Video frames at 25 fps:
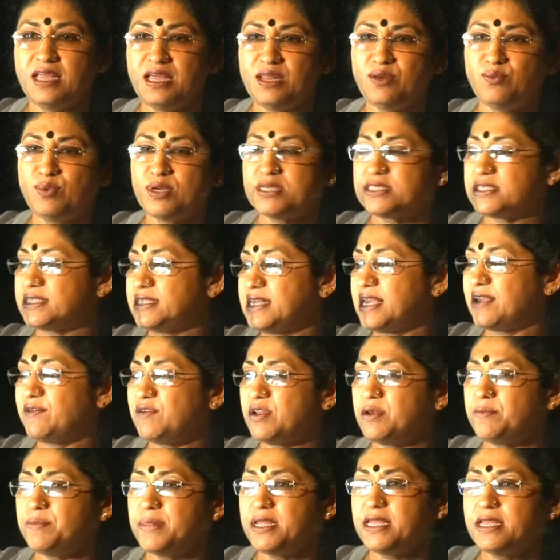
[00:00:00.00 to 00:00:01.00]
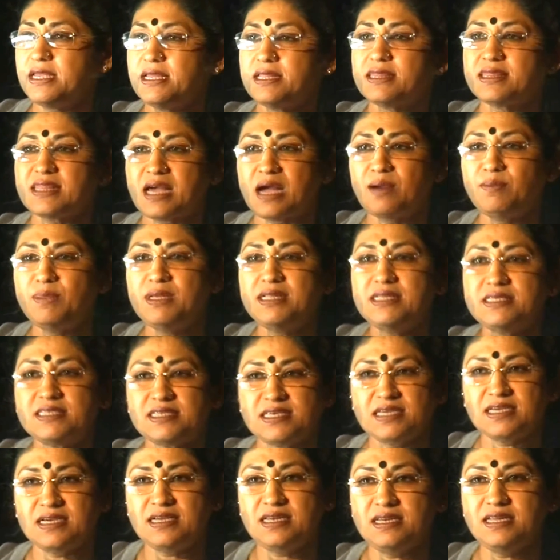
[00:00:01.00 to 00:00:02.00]
in which there will be Tamil,
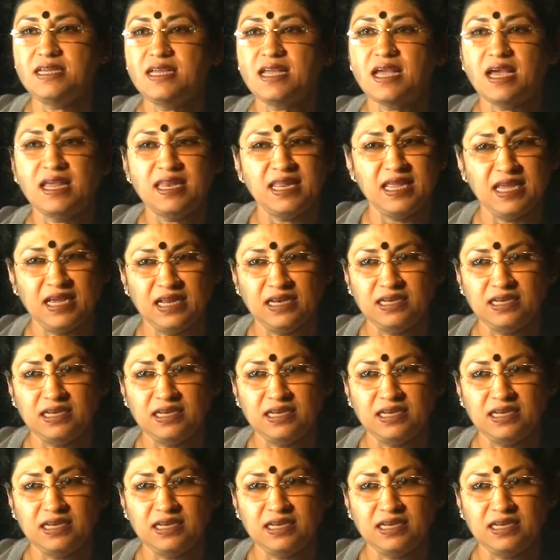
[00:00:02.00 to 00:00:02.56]
Sinhala and